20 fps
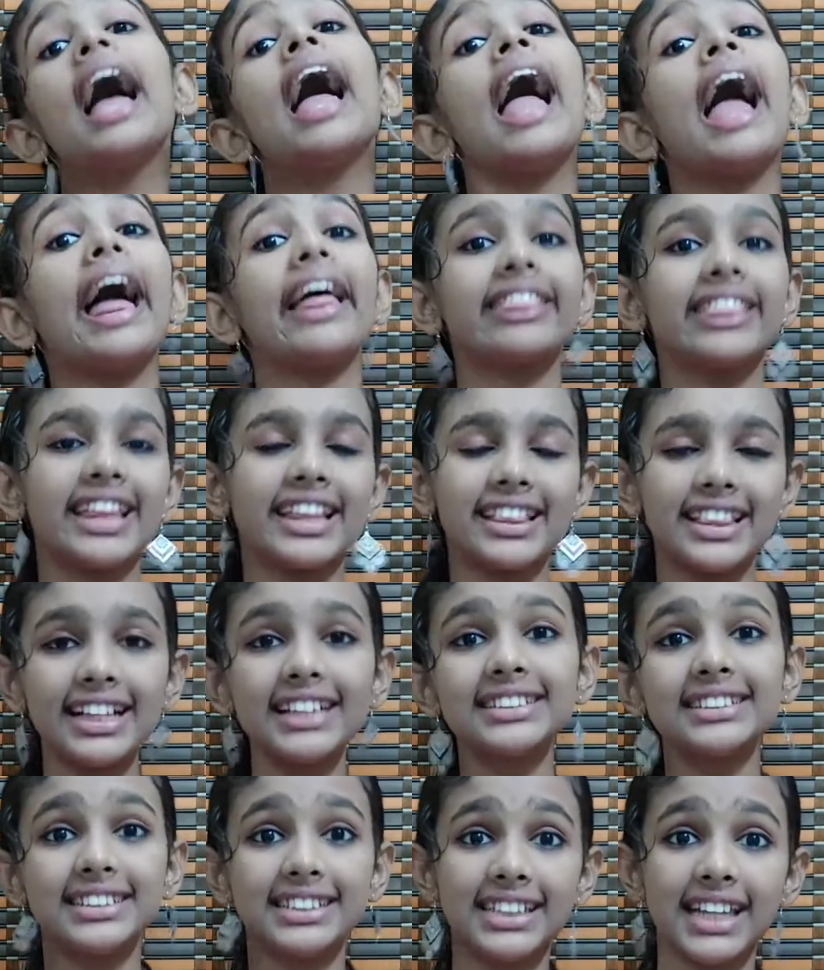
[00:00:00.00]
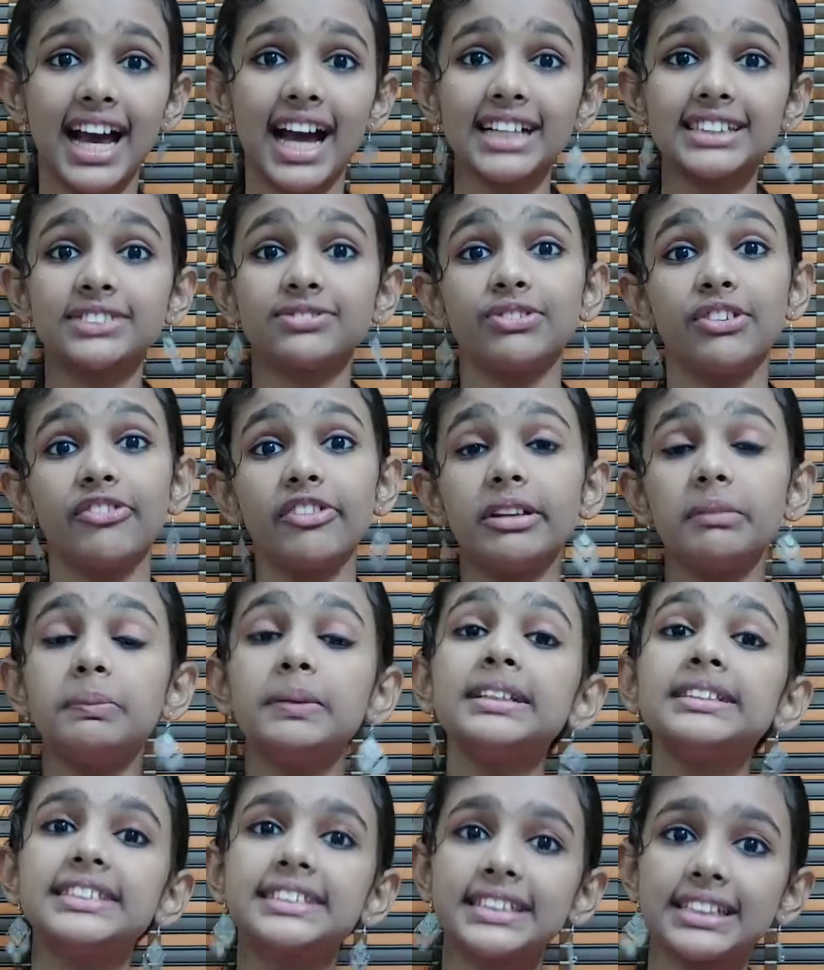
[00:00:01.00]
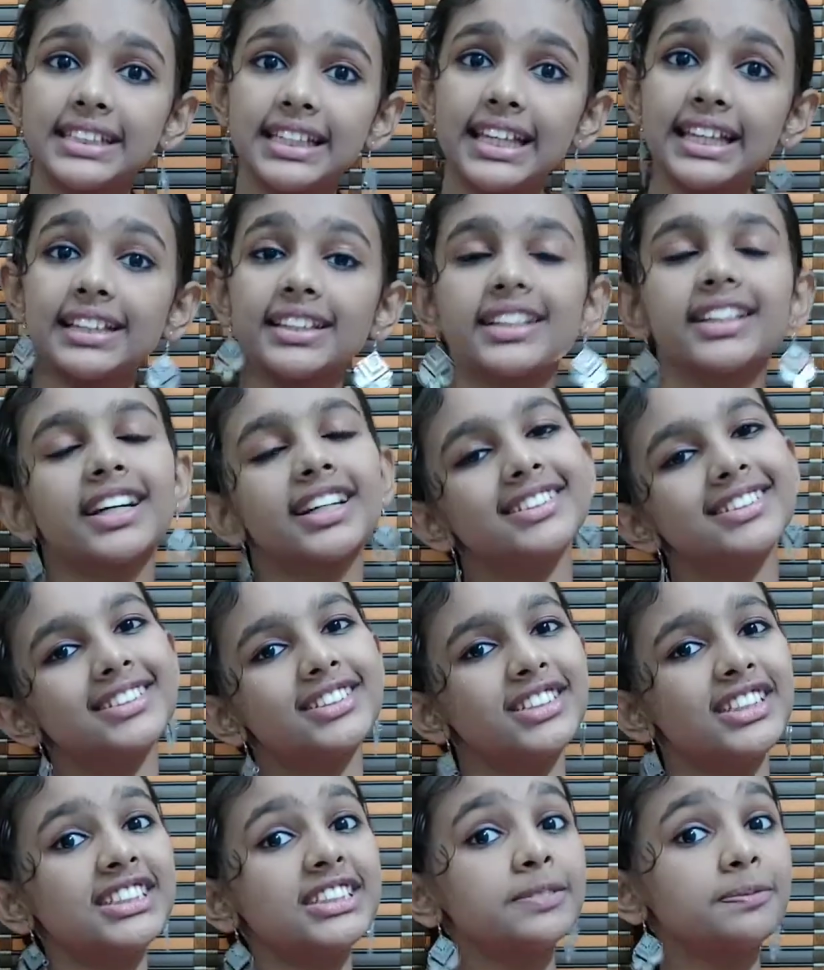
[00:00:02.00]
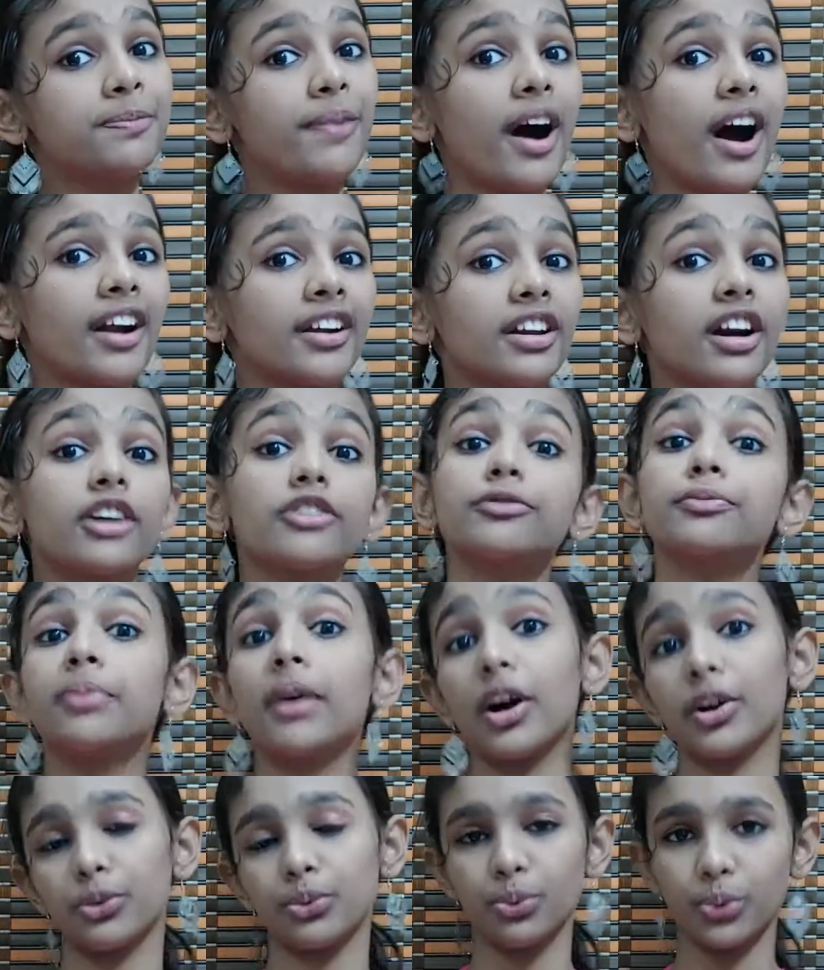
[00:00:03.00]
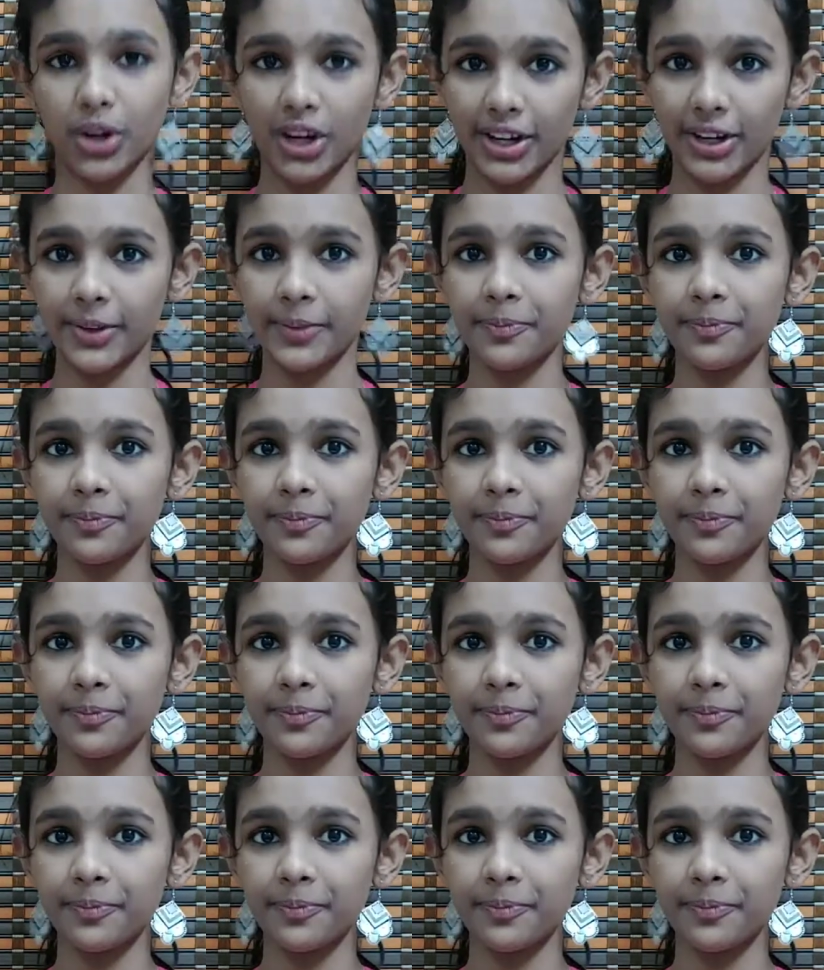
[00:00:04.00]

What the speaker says: And in this class, we will be studying the continuous part of part 1.